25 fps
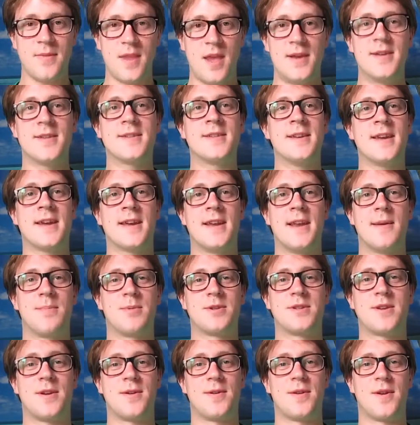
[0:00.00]
Second
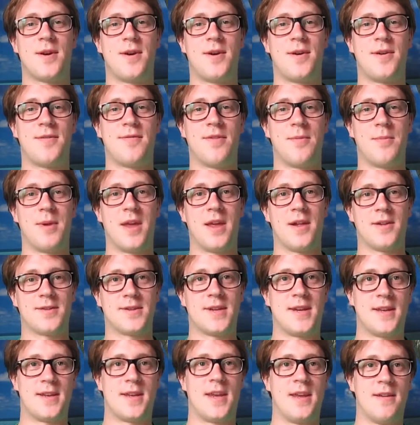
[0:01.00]
episode of the
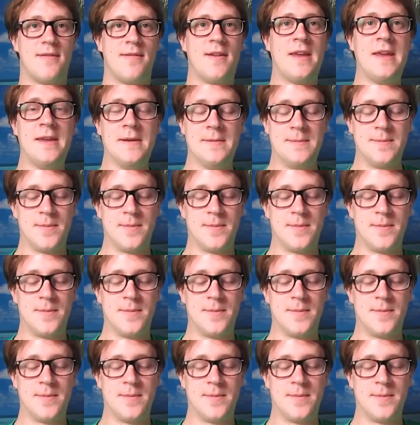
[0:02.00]
BLC TV.